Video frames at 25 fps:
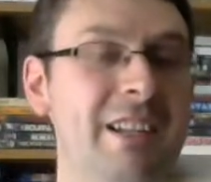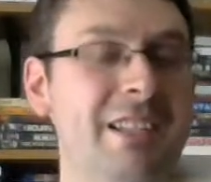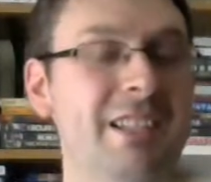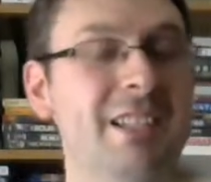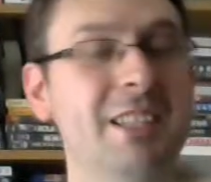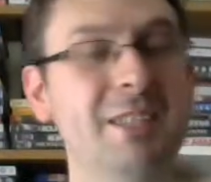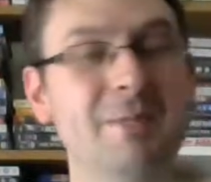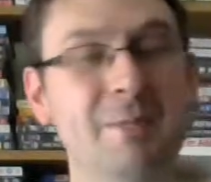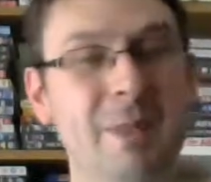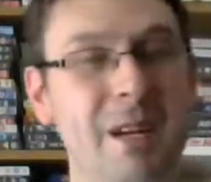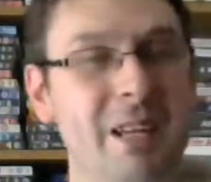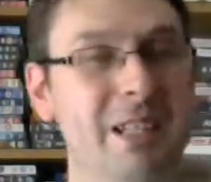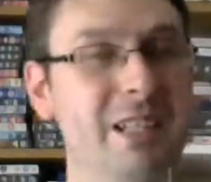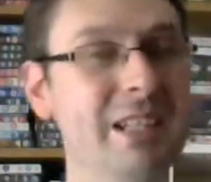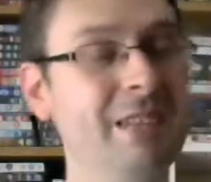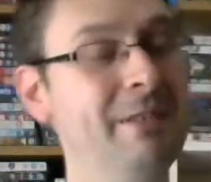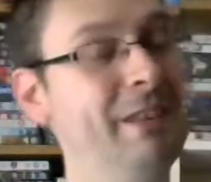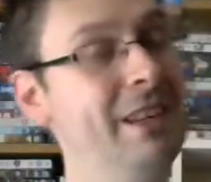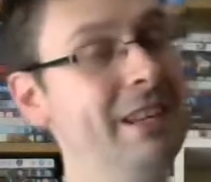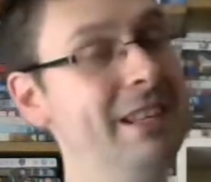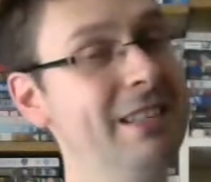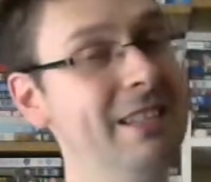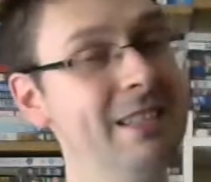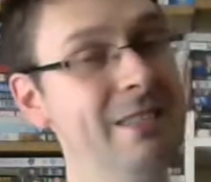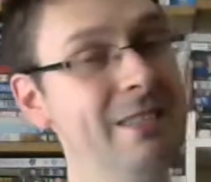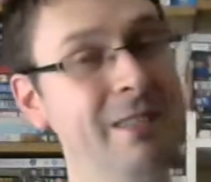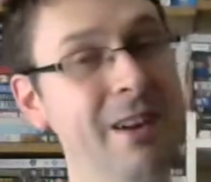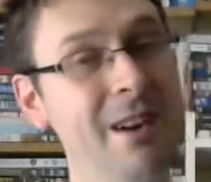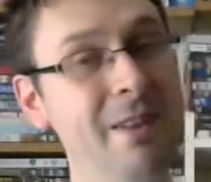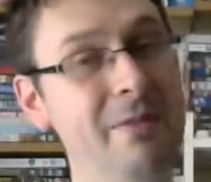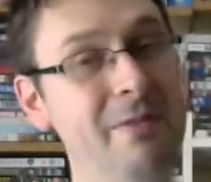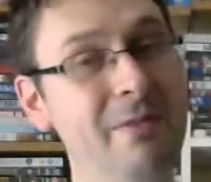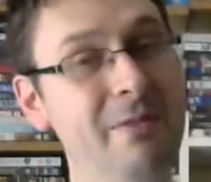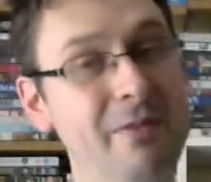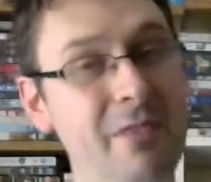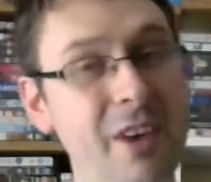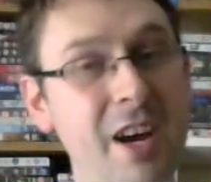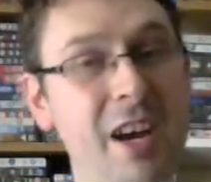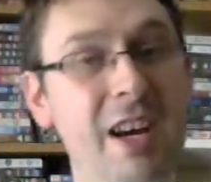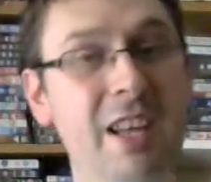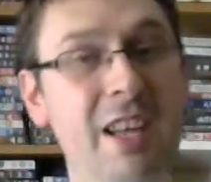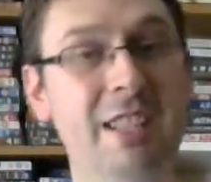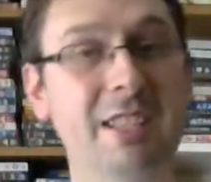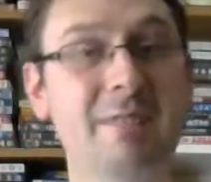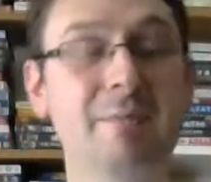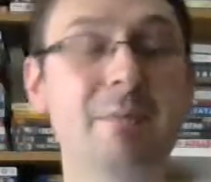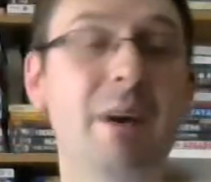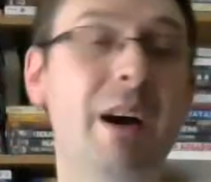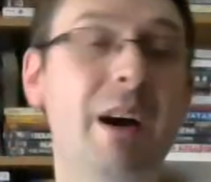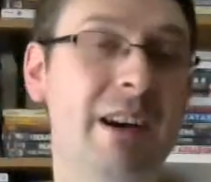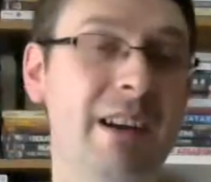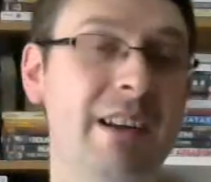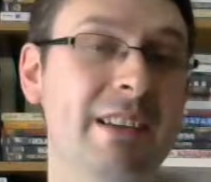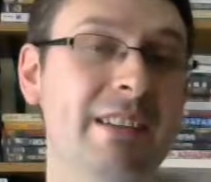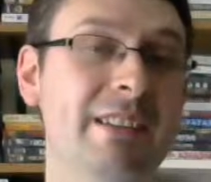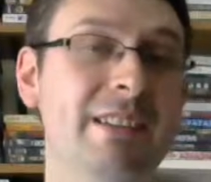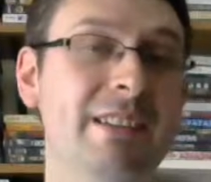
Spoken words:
especially when it's the very first Purge.